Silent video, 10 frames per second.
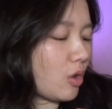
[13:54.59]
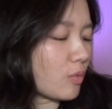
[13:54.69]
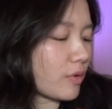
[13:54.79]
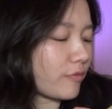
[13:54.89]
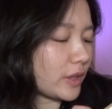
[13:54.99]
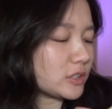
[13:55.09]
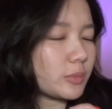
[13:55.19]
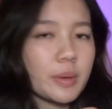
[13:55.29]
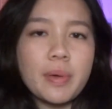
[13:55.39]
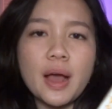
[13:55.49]
reflect on
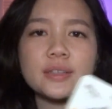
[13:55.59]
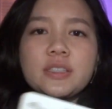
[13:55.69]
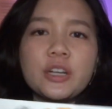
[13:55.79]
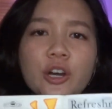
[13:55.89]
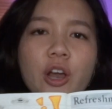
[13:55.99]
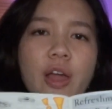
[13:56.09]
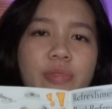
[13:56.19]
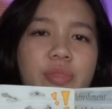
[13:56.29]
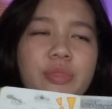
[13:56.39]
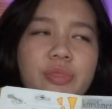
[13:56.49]
my past year
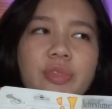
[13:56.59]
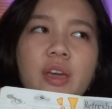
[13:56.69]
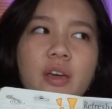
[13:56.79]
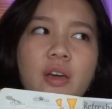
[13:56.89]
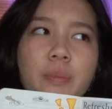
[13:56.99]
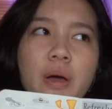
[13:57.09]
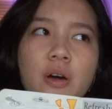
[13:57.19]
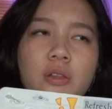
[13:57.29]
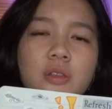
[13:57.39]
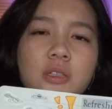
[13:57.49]
and think
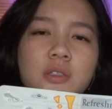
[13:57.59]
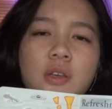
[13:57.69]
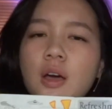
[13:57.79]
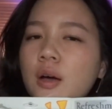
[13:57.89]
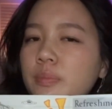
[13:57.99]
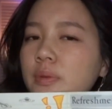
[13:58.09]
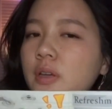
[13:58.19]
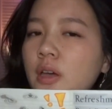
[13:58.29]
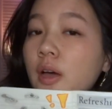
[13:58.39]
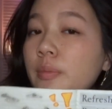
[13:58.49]
about this
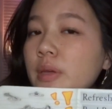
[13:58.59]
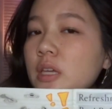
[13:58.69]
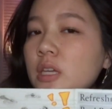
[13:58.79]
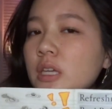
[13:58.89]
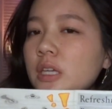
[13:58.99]
upcoming